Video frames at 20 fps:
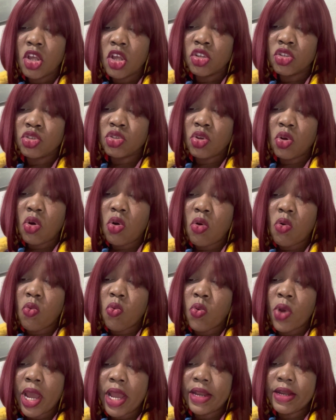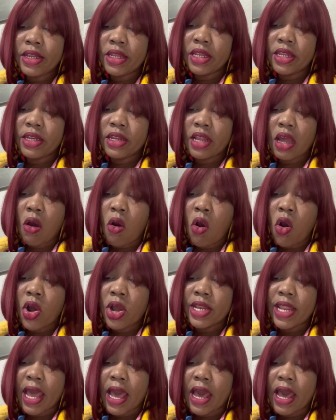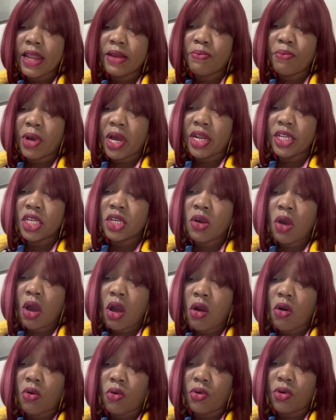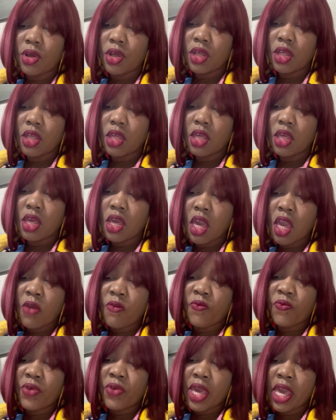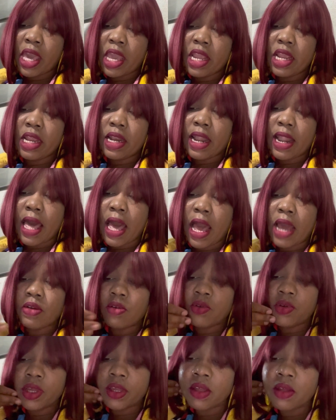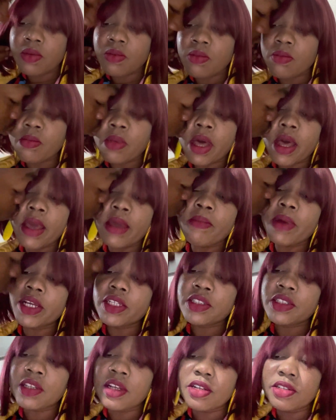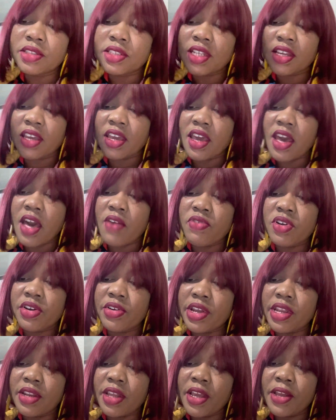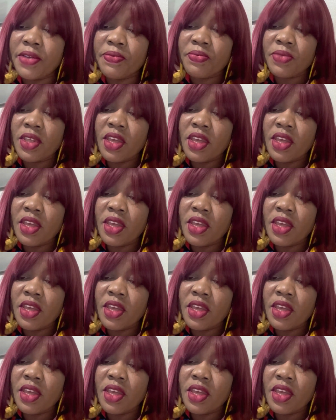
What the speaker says: So where did all that money go? If a lottery, bye my son, take care, have a great day.